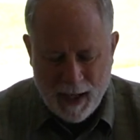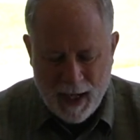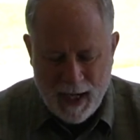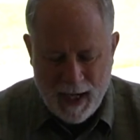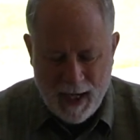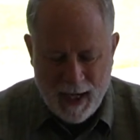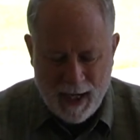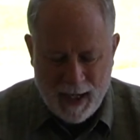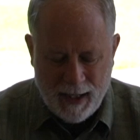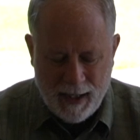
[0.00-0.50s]

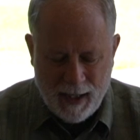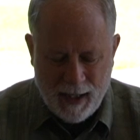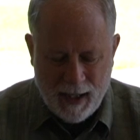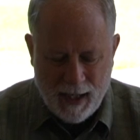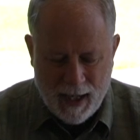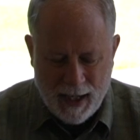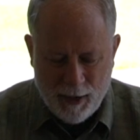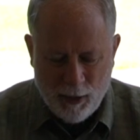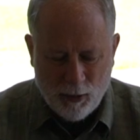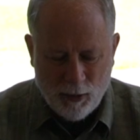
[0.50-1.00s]
And
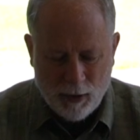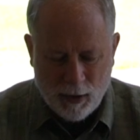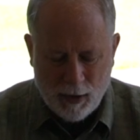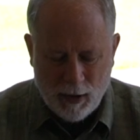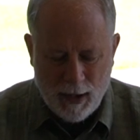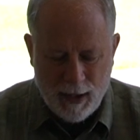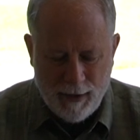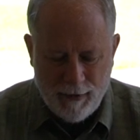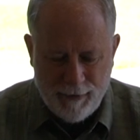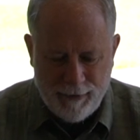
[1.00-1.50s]
I don't
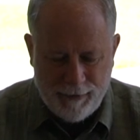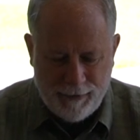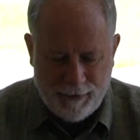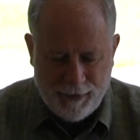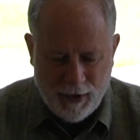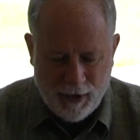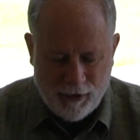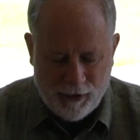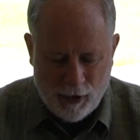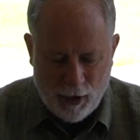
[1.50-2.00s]
live
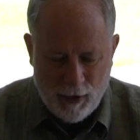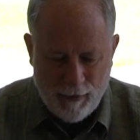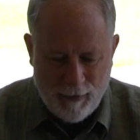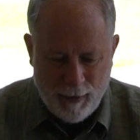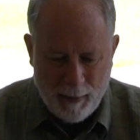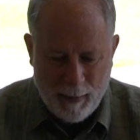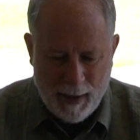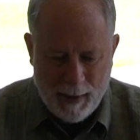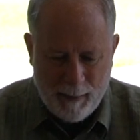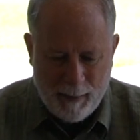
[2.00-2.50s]
to serve
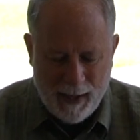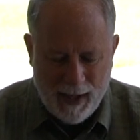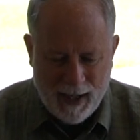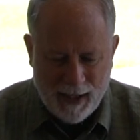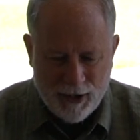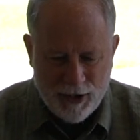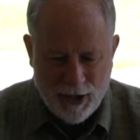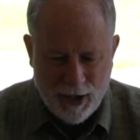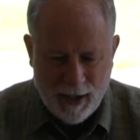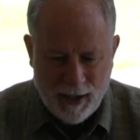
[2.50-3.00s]
in my
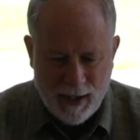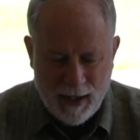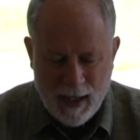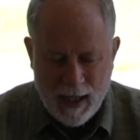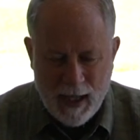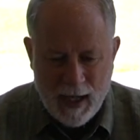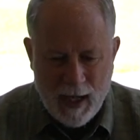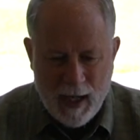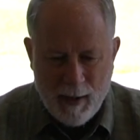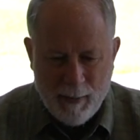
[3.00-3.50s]
passion,
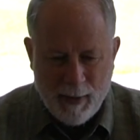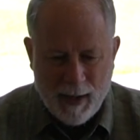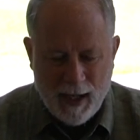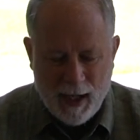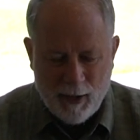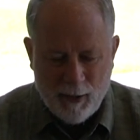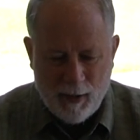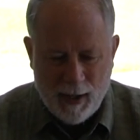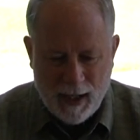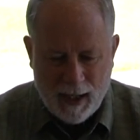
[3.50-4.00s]
but
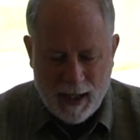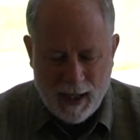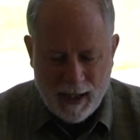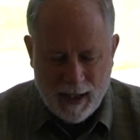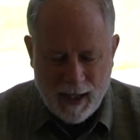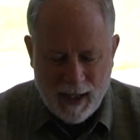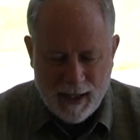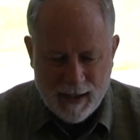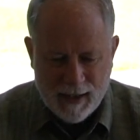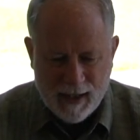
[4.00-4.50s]
I
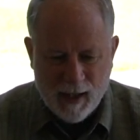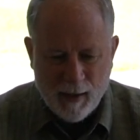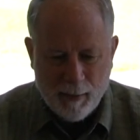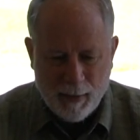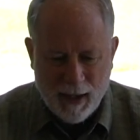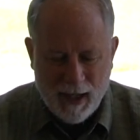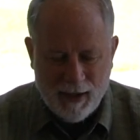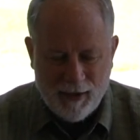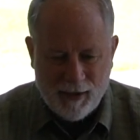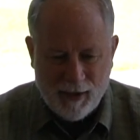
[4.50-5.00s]
recognize the
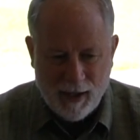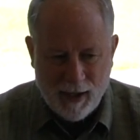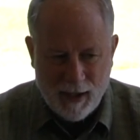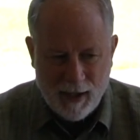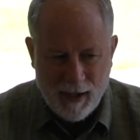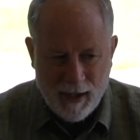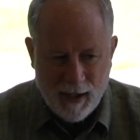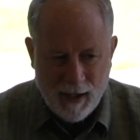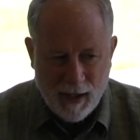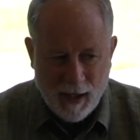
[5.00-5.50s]
blessing
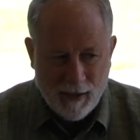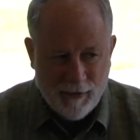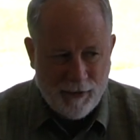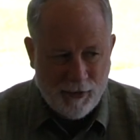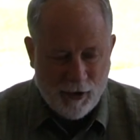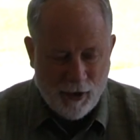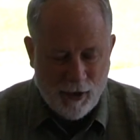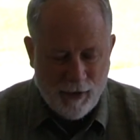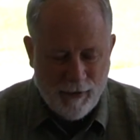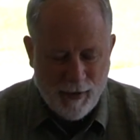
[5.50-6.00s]
of
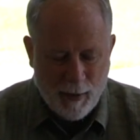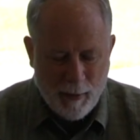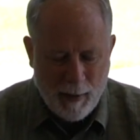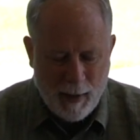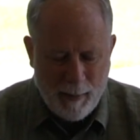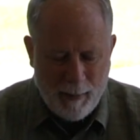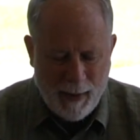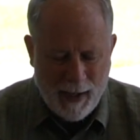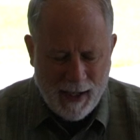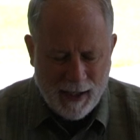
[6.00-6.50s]
serving in my
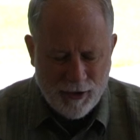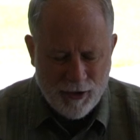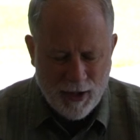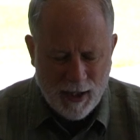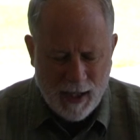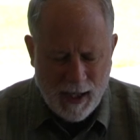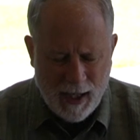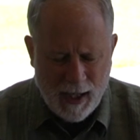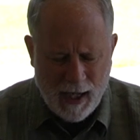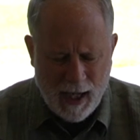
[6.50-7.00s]

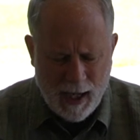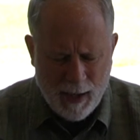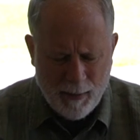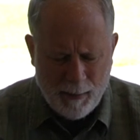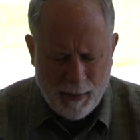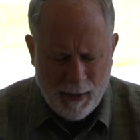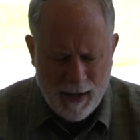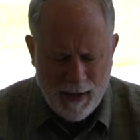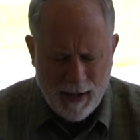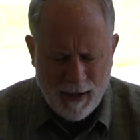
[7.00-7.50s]
passion. And I
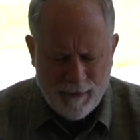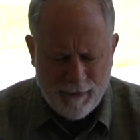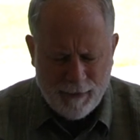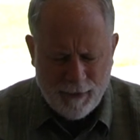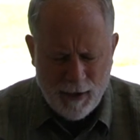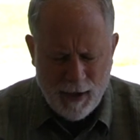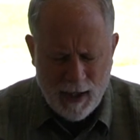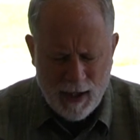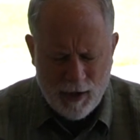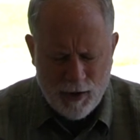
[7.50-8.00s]
pray that
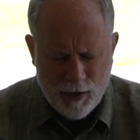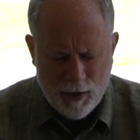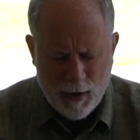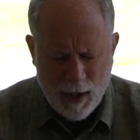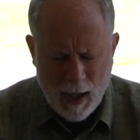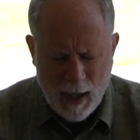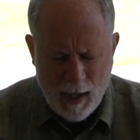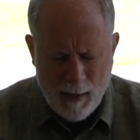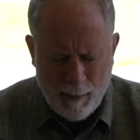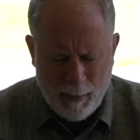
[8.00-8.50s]
for each
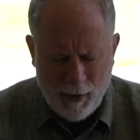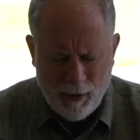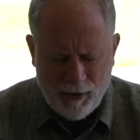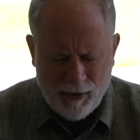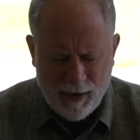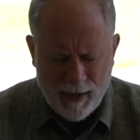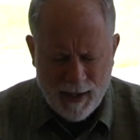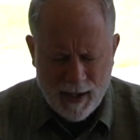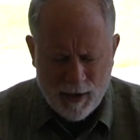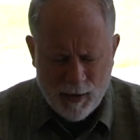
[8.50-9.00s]

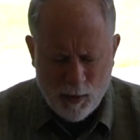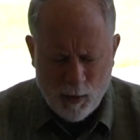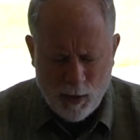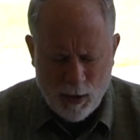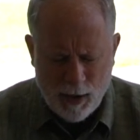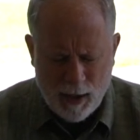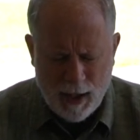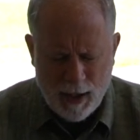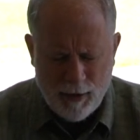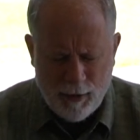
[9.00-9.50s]
person that's
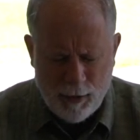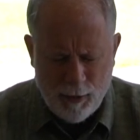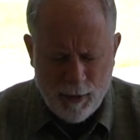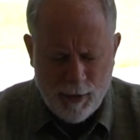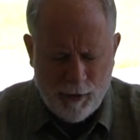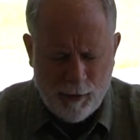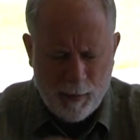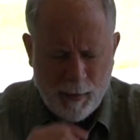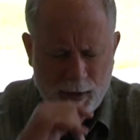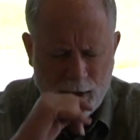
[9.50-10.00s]
working through
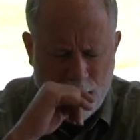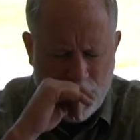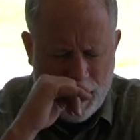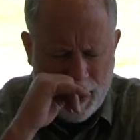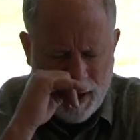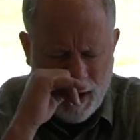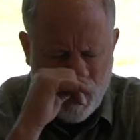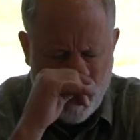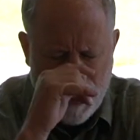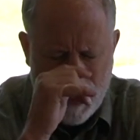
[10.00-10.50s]
this
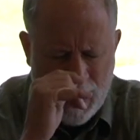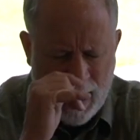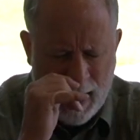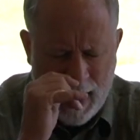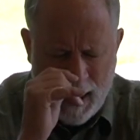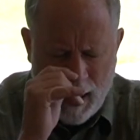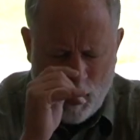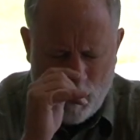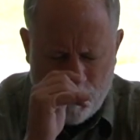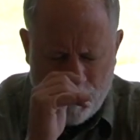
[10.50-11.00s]
material,
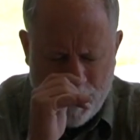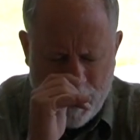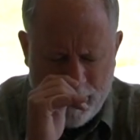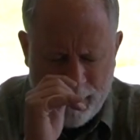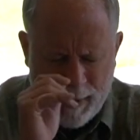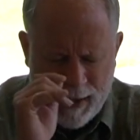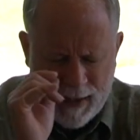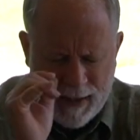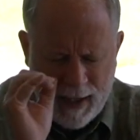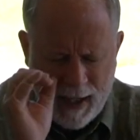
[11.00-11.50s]
help them
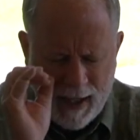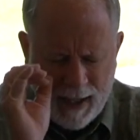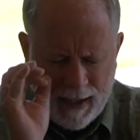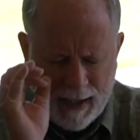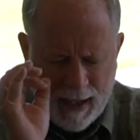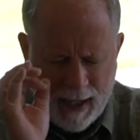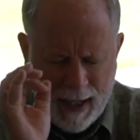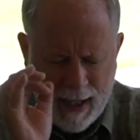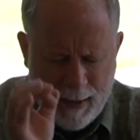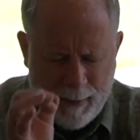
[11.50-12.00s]
to take
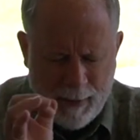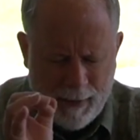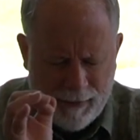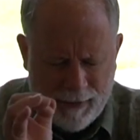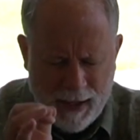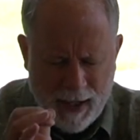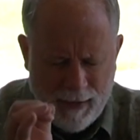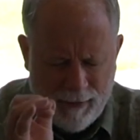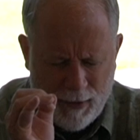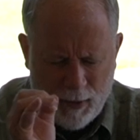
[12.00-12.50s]
time, if
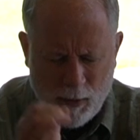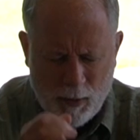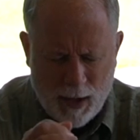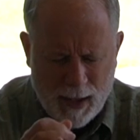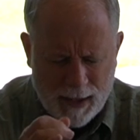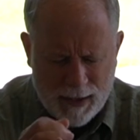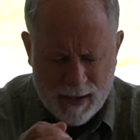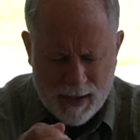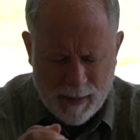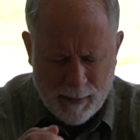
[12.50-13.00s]
they haven't
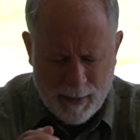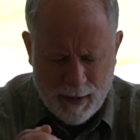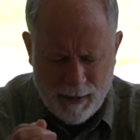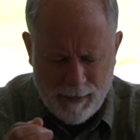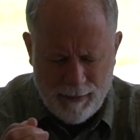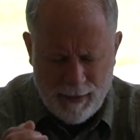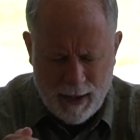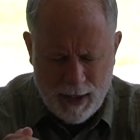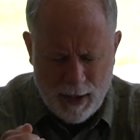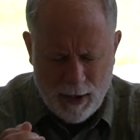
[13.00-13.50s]
watched some of
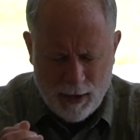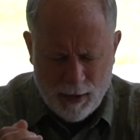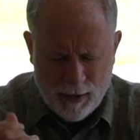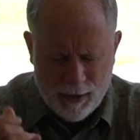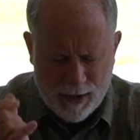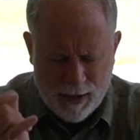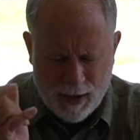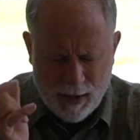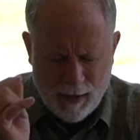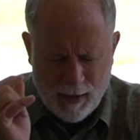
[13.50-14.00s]
the
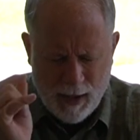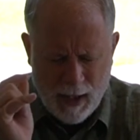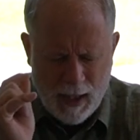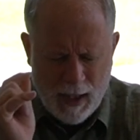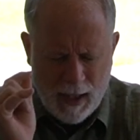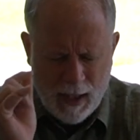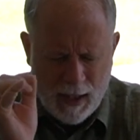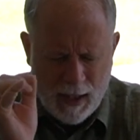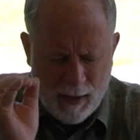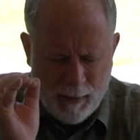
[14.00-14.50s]
videos, to
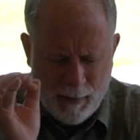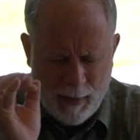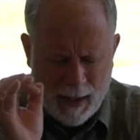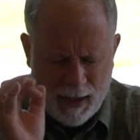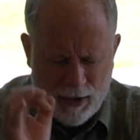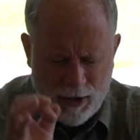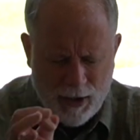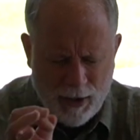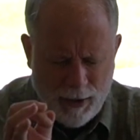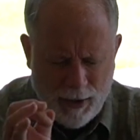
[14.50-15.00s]
make
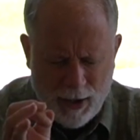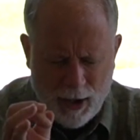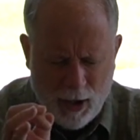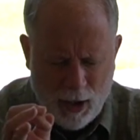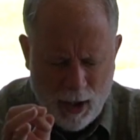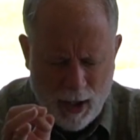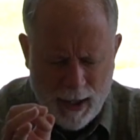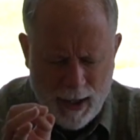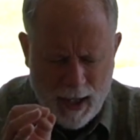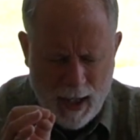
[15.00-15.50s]
sure they're
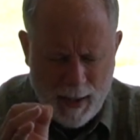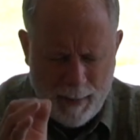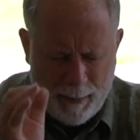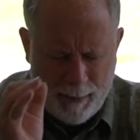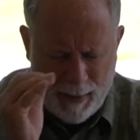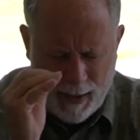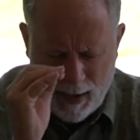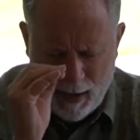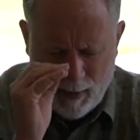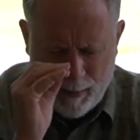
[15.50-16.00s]
caught
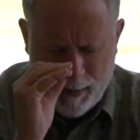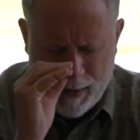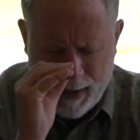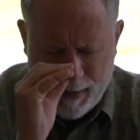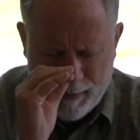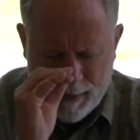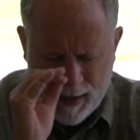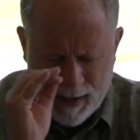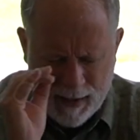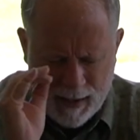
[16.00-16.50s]
up. Help
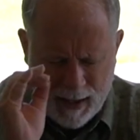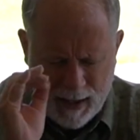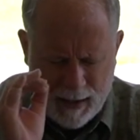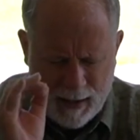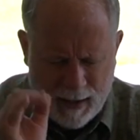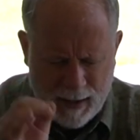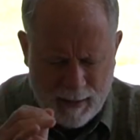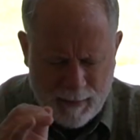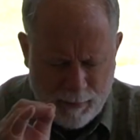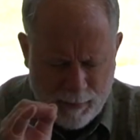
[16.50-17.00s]
them to
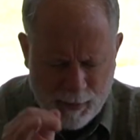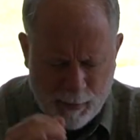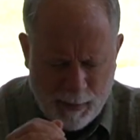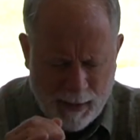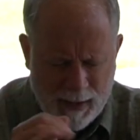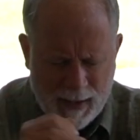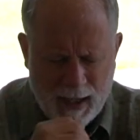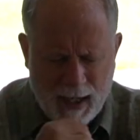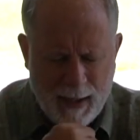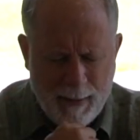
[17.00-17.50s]

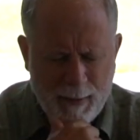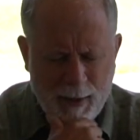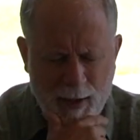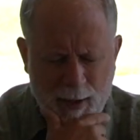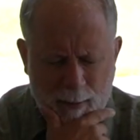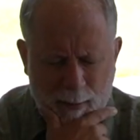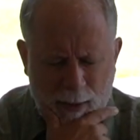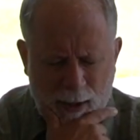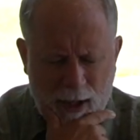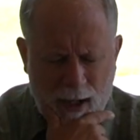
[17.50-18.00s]
spend time in the
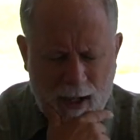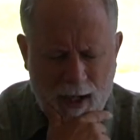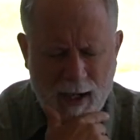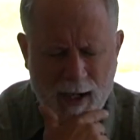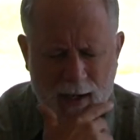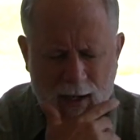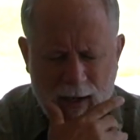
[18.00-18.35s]
book.